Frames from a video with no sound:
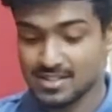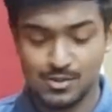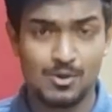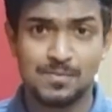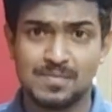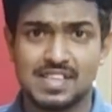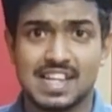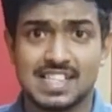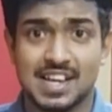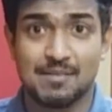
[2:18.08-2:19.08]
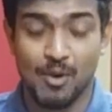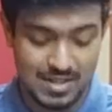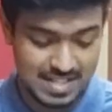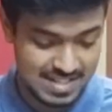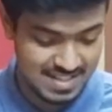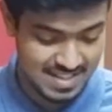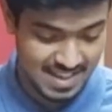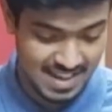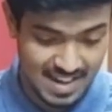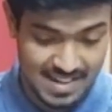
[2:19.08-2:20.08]
So let's unbox this,
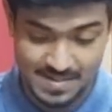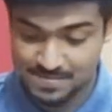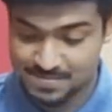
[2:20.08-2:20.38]
and